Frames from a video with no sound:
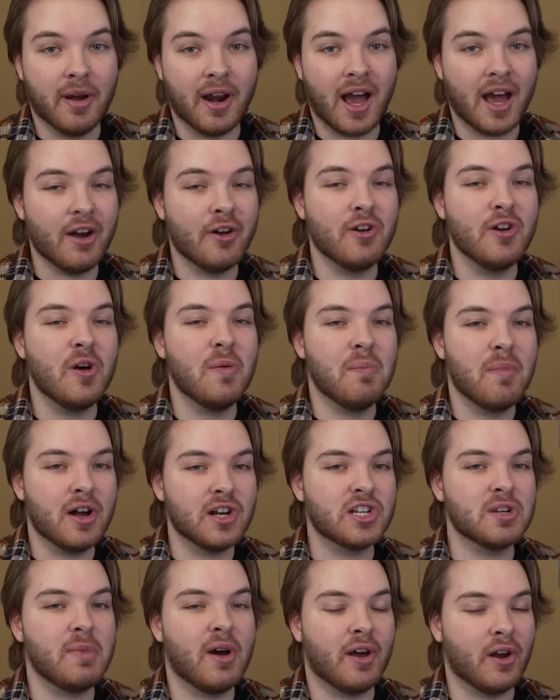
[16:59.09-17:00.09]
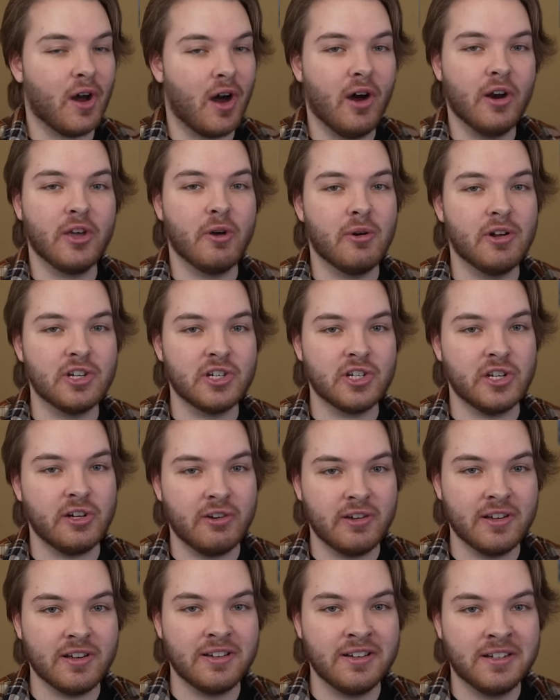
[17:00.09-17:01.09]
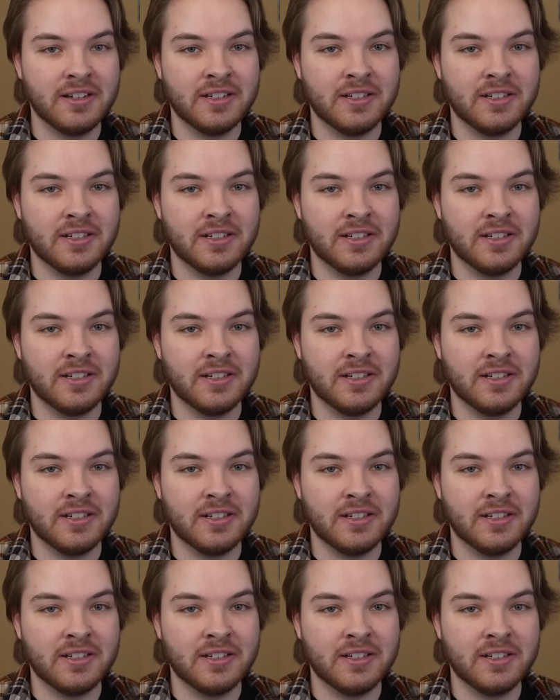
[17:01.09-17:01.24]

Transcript: but I don't know much about audio engineering.